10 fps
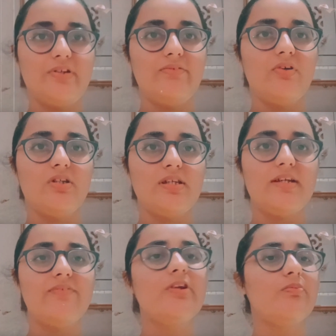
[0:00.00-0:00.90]
it watching
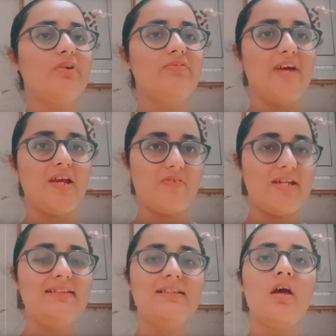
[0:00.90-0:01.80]
at
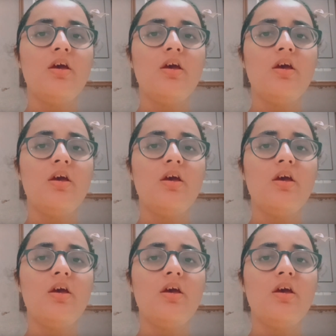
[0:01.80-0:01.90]
1.5x.